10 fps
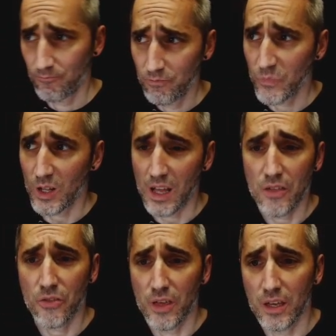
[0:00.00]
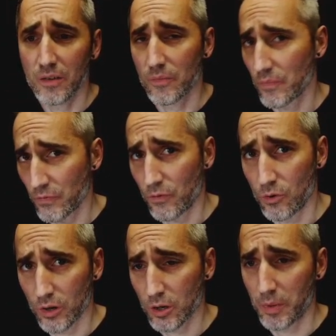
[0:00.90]
Well, I think
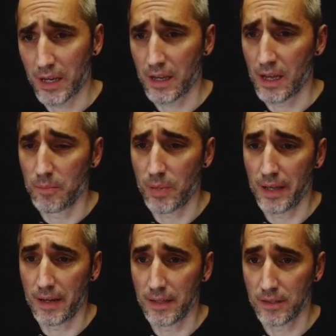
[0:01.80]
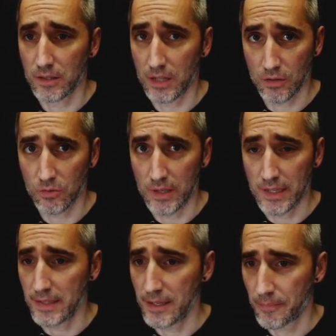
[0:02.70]
for quick gameplay, let's stick to
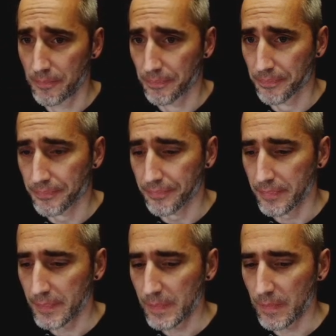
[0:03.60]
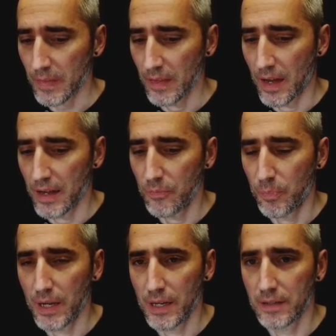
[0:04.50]
easy. I've
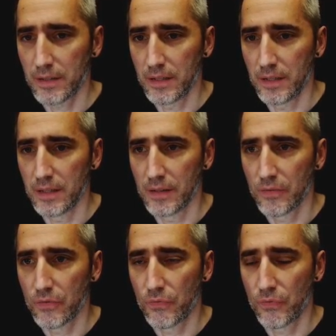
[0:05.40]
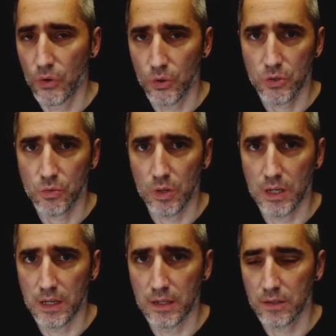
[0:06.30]
played the first
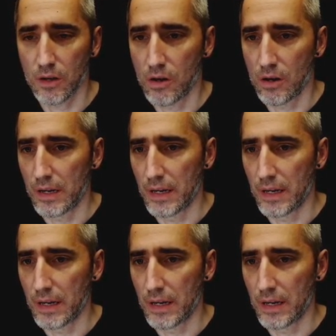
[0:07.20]
release on